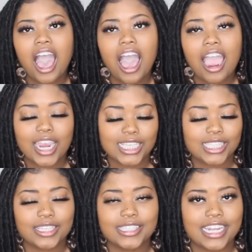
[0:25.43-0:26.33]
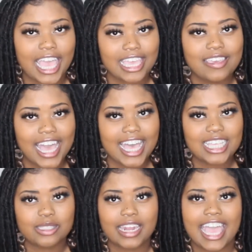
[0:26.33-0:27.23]
Alright, so today you
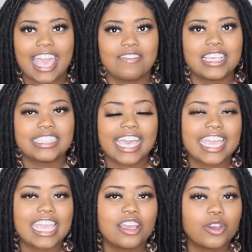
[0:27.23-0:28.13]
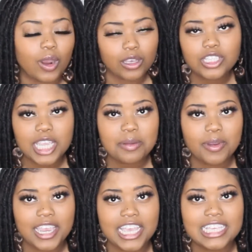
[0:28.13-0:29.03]
guys, what I have is a crochet
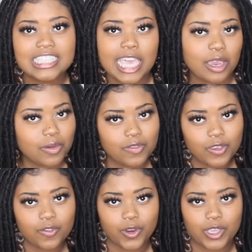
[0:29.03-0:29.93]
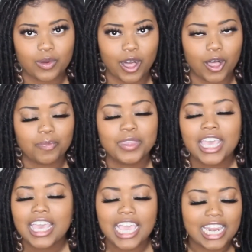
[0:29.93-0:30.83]
braids hair review for you all,
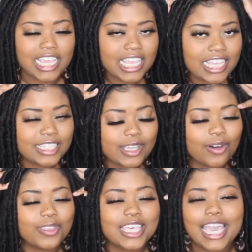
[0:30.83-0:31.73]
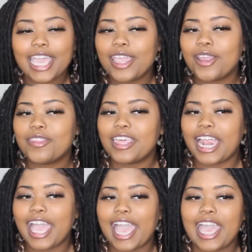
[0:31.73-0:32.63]
and it is on the hair
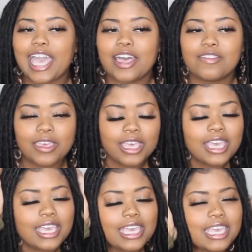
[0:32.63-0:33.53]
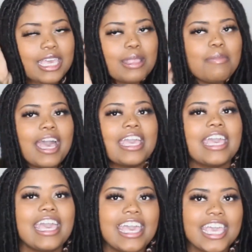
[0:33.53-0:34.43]
that I have in my
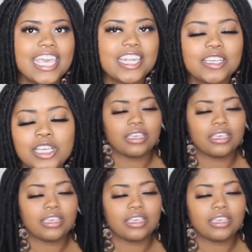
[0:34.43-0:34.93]
head.